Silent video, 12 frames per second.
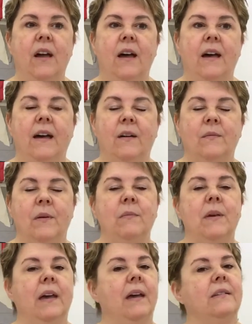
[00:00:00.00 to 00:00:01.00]
and
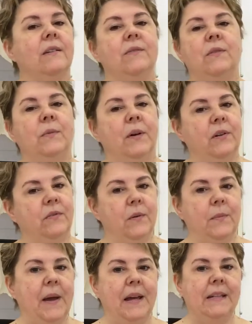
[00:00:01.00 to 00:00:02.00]
because of the wonderful
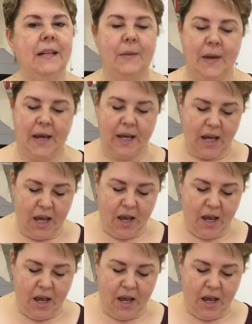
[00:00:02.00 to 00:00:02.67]
pandemic,